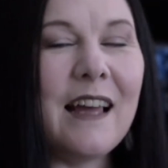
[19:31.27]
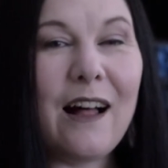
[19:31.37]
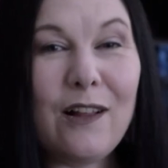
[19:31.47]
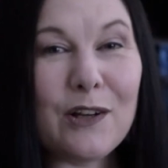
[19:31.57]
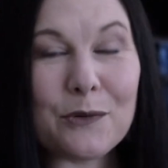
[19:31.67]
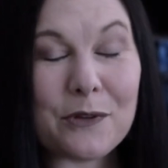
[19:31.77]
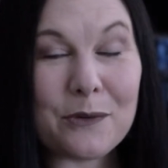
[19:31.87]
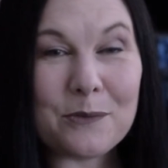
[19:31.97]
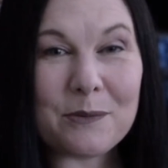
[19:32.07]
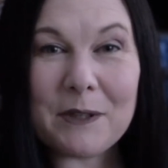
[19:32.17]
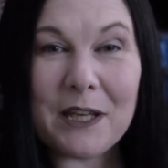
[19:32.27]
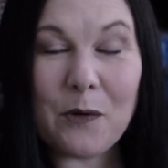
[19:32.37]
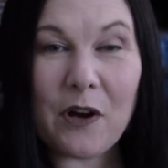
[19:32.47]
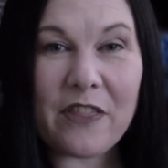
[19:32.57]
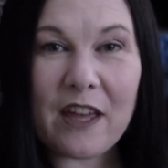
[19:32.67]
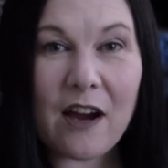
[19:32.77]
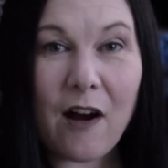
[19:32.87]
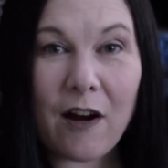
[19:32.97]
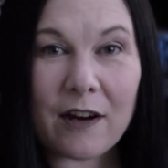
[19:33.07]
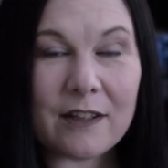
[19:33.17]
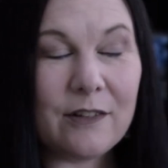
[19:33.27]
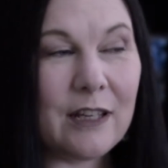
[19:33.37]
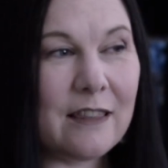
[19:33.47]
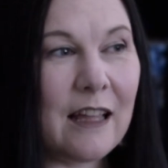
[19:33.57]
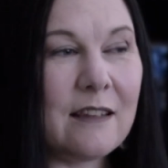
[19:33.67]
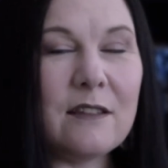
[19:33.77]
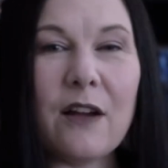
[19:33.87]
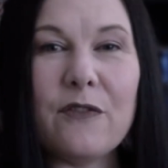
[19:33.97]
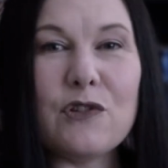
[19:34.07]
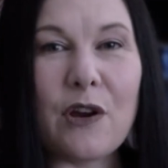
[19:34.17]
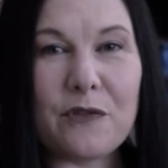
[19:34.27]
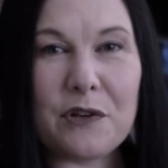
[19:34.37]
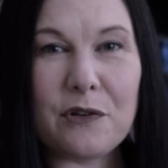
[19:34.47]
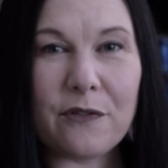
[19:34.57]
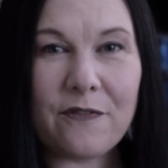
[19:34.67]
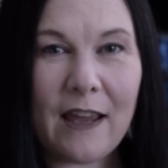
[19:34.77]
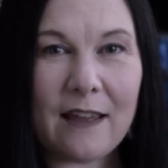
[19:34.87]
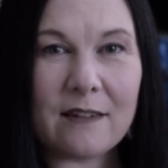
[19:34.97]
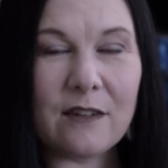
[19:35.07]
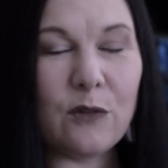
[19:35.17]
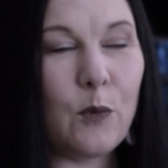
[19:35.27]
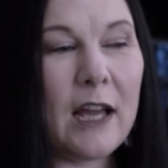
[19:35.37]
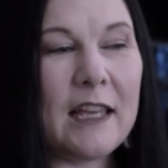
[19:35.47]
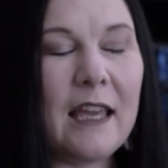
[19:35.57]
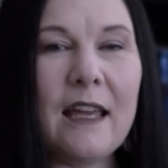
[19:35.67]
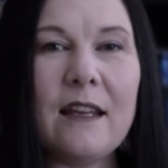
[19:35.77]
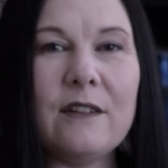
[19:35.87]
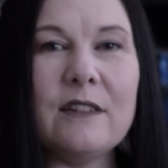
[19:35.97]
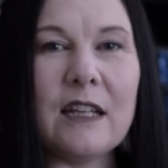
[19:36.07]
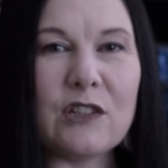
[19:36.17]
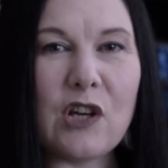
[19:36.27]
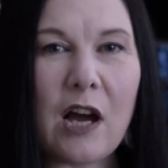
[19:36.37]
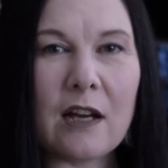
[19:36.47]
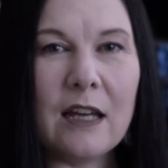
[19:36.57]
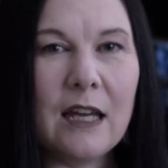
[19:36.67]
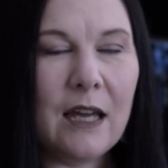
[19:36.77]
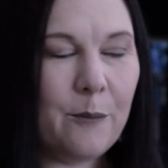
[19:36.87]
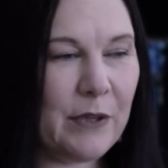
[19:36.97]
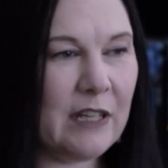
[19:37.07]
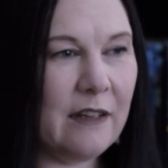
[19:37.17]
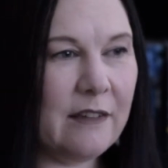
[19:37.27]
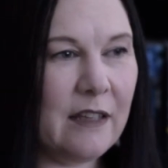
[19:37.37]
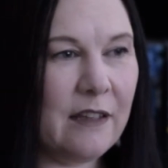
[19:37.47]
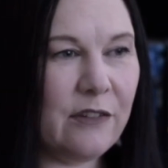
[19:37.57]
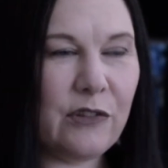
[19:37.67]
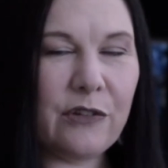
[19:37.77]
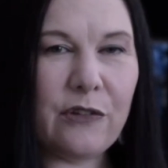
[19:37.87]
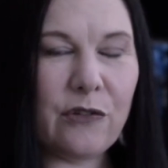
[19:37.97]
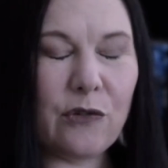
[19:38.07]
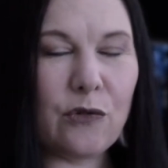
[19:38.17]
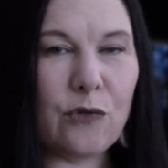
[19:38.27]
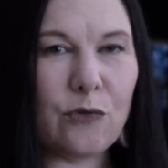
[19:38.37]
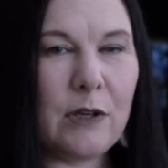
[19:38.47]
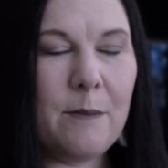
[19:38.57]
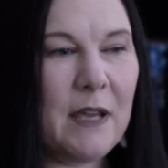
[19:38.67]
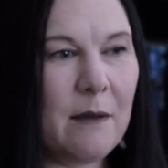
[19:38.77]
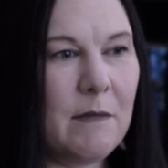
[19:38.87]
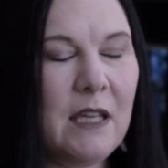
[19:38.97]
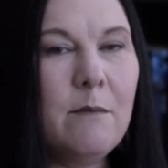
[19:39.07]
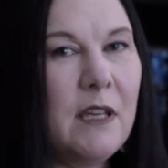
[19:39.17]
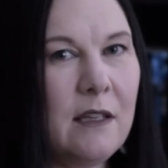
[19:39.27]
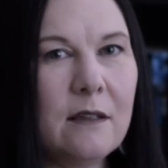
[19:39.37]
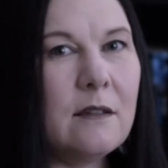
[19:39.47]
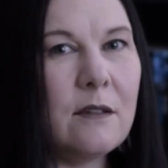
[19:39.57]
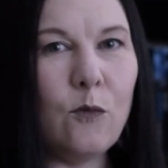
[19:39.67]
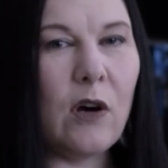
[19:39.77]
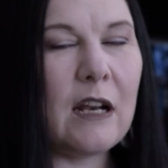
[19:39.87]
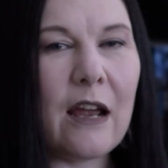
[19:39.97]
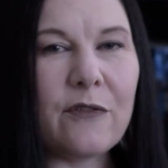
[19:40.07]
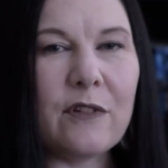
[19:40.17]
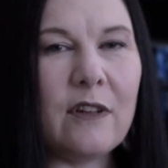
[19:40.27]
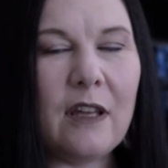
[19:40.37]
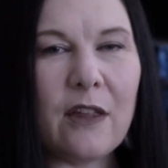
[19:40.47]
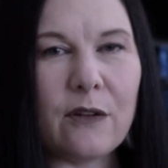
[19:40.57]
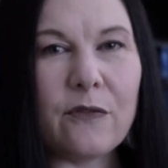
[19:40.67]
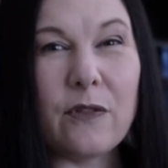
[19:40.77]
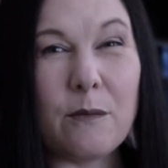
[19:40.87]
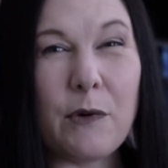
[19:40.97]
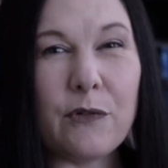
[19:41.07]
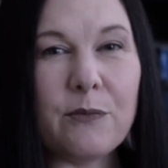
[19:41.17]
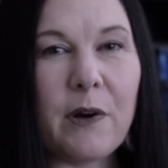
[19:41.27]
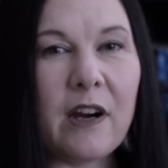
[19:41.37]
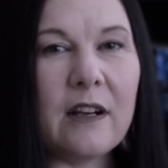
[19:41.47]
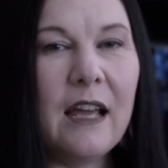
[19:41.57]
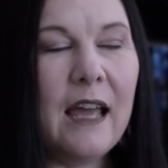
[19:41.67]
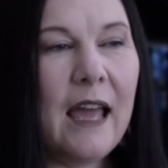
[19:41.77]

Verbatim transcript: algorithms being what they are, you get that stuff shoved in your face. This is why I can't handle TikTok because it is just screaming memes one after the other for the most part.